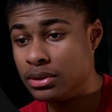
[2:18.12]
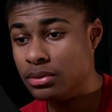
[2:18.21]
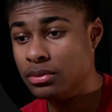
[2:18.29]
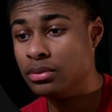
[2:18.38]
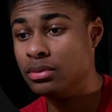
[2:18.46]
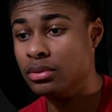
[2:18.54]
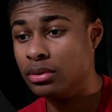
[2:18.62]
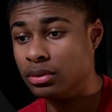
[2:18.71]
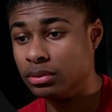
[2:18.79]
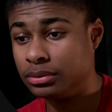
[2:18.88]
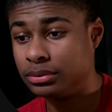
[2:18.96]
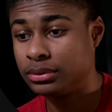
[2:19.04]
to
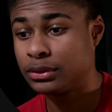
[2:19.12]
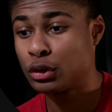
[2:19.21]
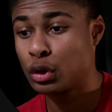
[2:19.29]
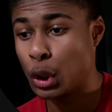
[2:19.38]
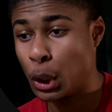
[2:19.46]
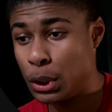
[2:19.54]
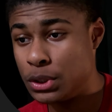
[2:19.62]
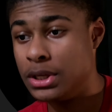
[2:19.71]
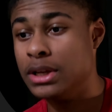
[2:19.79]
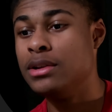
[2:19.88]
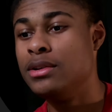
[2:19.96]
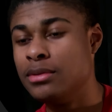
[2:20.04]
Google.
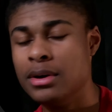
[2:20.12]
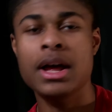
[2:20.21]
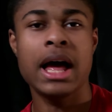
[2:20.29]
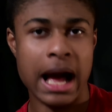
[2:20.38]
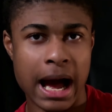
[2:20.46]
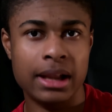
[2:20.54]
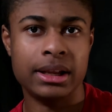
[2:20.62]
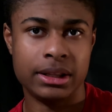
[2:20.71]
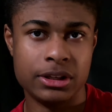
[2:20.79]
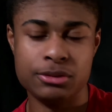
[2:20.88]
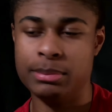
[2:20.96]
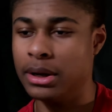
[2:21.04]
Continue. I
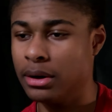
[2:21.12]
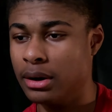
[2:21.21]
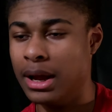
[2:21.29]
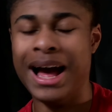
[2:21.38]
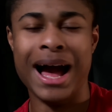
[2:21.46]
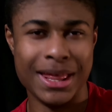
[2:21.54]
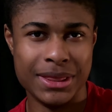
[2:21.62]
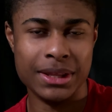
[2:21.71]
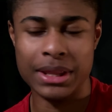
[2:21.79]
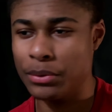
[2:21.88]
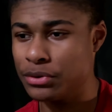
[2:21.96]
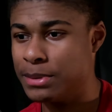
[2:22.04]
like this better. I
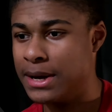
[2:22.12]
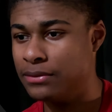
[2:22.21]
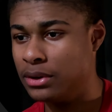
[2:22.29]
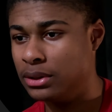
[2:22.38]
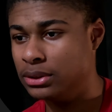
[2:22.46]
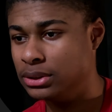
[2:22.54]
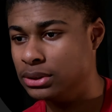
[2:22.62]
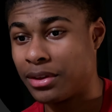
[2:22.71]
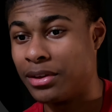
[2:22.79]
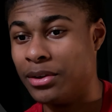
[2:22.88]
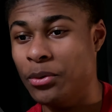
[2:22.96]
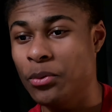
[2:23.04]
think that was my fault.
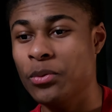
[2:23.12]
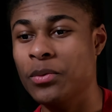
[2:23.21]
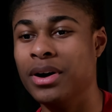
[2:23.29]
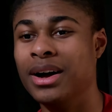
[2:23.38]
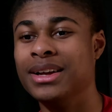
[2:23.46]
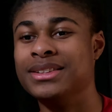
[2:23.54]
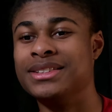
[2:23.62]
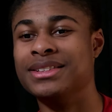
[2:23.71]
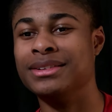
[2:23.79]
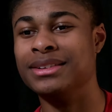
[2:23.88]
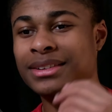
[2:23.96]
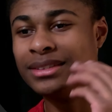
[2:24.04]

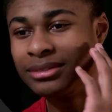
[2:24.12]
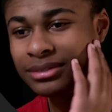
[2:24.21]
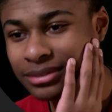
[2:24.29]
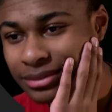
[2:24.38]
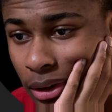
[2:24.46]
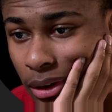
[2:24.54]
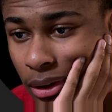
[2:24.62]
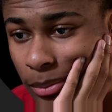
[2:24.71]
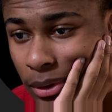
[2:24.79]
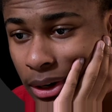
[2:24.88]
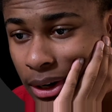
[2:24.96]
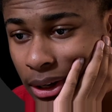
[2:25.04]
What?
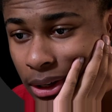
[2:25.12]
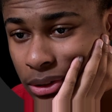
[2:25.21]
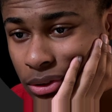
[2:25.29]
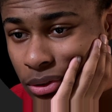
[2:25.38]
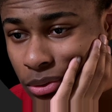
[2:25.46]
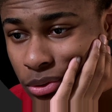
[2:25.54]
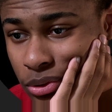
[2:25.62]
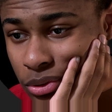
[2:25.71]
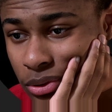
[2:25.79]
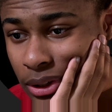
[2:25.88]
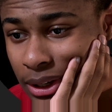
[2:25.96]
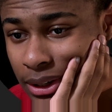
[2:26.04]
I'm gonna add
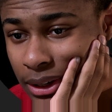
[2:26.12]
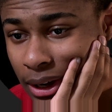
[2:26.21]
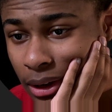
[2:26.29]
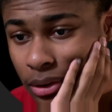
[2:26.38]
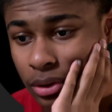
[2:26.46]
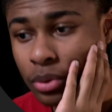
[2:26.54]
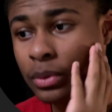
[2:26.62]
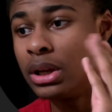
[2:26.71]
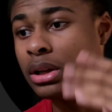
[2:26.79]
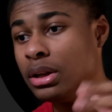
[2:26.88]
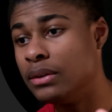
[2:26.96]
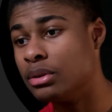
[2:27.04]
social and calendar. We
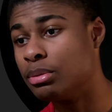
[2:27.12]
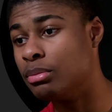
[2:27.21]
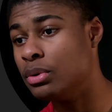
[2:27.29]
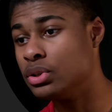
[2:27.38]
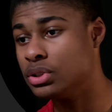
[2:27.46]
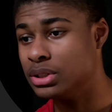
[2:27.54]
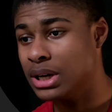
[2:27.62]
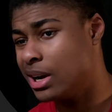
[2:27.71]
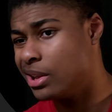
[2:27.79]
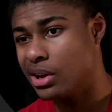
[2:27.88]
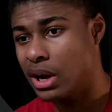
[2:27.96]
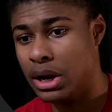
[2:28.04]
can leave the promotions out
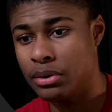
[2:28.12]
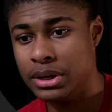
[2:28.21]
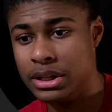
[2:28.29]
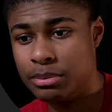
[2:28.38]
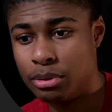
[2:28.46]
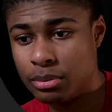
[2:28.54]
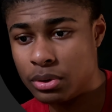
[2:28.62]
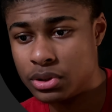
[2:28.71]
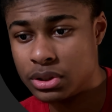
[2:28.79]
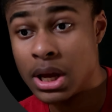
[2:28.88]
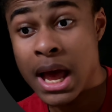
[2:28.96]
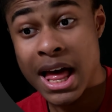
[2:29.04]
of there. I don't need the
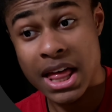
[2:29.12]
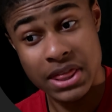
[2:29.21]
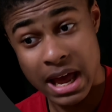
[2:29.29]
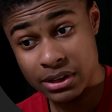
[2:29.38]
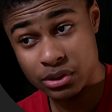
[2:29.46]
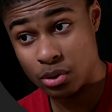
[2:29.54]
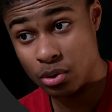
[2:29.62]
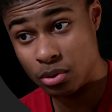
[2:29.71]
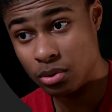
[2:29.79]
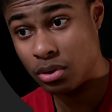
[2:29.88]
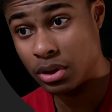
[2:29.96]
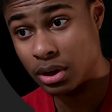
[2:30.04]
promotions. That's
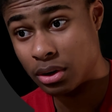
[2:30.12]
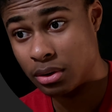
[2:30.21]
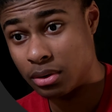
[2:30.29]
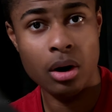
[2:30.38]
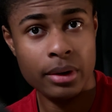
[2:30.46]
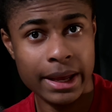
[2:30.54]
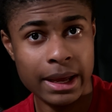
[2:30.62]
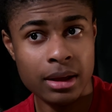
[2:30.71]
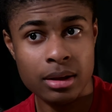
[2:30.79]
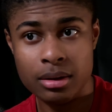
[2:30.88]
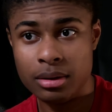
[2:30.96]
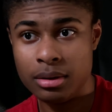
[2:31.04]
cool though. Okay.